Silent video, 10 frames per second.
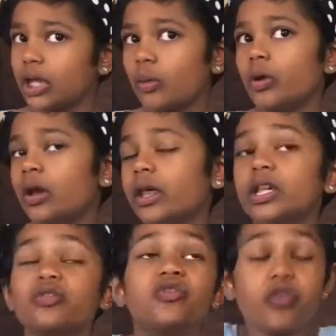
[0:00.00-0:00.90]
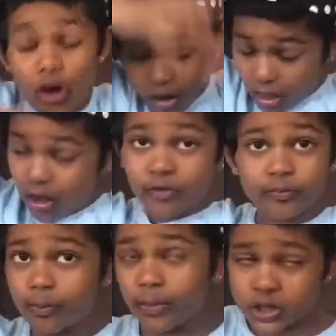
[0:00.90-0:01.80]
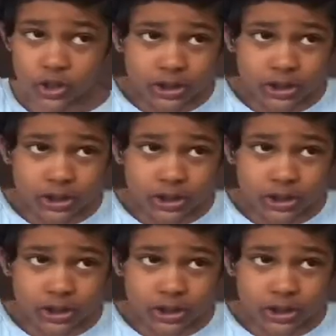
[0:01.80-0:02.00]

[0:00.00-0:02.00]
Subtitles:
World is full of magic.